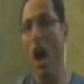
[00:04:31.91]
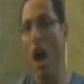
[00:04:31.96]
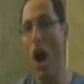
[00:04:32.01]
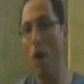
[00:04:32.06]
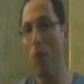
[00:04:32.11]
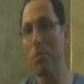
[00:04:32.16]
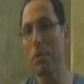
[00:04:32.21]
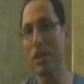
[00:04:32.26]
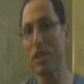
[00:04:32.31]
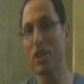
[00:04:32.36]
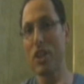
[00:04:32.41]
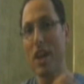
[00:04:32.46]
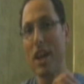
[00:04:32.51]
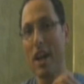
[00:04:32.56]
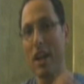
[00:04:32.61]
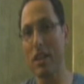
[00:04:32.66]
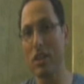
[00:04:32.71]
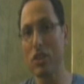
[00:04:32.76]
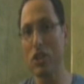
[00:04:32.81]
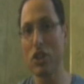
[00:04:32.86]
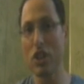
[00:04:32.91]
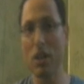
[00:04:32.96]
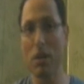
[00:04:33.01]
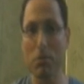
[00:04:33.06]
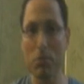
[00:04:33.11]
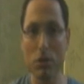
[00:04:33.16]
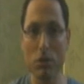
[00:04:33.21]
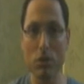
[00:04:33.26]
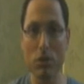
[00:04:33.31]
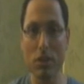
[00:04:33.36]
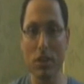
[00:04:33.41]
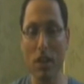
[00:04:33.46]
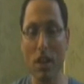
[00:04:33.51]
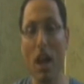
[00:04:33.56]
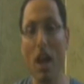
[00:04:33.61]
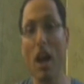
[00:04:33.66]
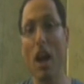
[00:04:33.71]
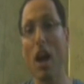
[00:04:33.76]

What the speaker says: How much energy I'm losing?